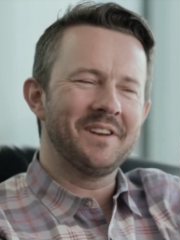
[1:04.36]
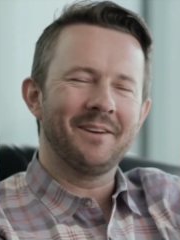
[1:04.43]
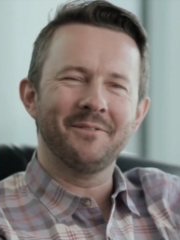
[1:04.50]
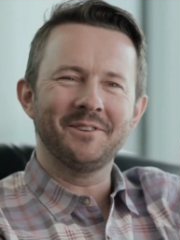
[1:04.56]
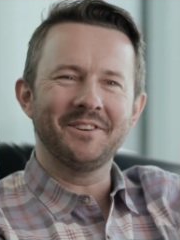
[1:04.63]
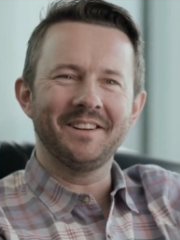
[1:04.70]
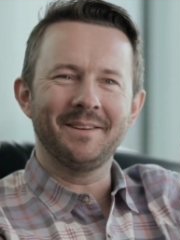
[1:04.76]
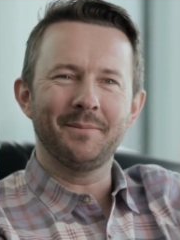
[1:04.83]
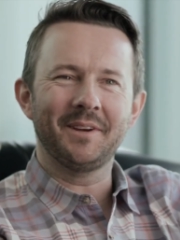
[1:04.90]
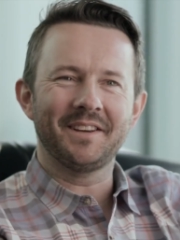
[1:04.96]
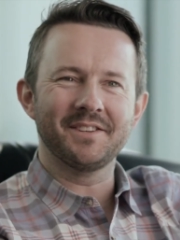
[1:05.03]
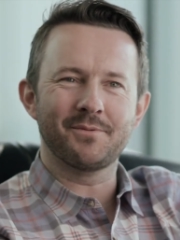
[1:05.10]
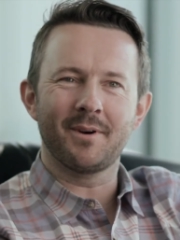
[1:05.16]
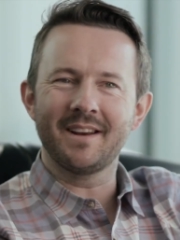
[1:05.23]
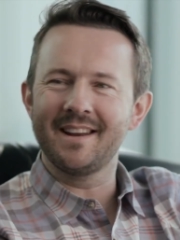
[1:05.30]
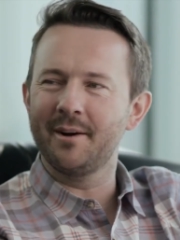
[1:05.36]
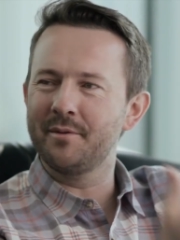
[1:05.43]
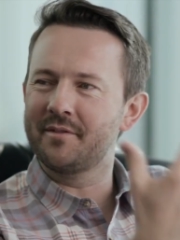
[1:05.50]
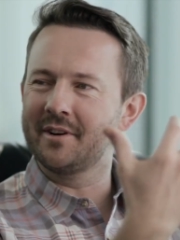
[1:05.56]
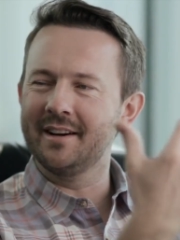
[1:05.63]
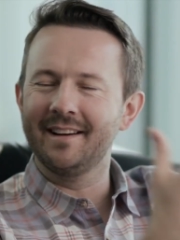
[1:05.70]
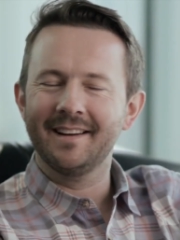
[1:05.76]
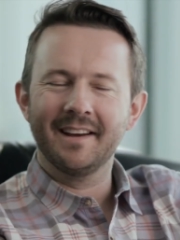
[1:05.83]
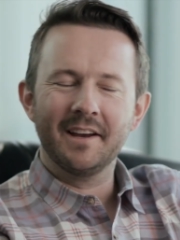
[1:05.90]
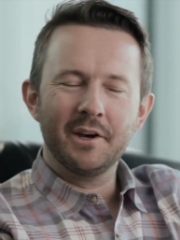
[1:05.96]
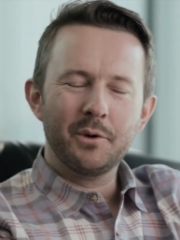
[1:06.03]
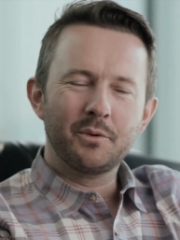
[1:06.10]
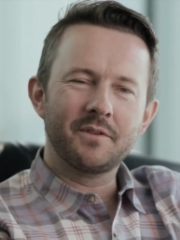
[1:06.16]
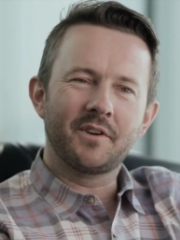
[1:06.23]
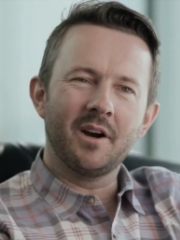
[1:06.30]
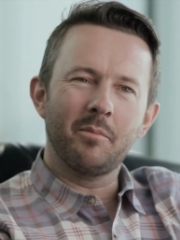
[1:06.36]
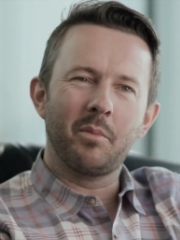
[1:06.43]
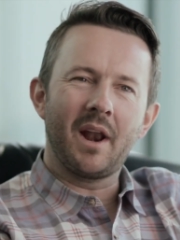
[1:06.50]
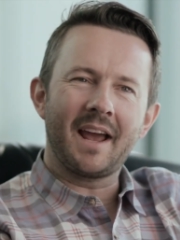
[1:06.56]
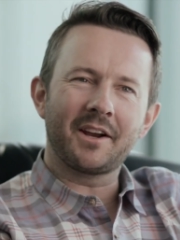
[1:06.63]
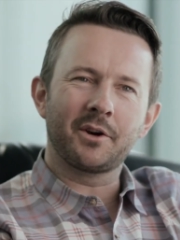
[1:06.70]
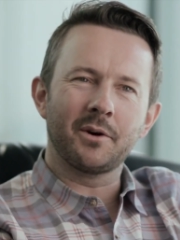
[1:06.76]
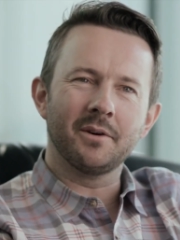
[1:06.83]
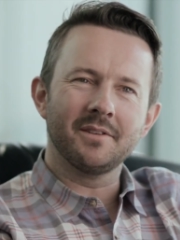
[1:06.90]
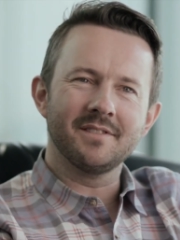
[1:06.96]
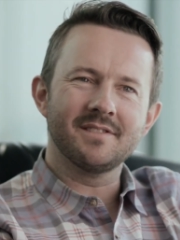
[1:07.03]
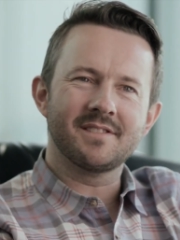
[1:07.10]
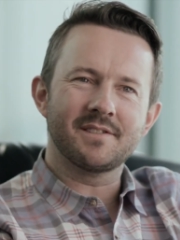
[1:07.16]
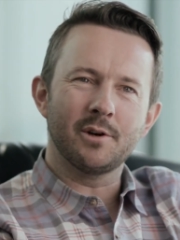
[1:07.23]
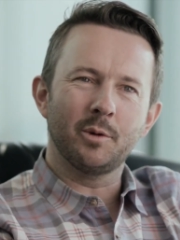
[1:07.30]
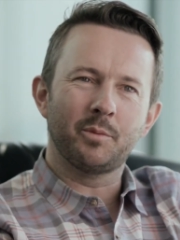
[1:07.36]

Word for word: never done it because right now we've got we've got black curtains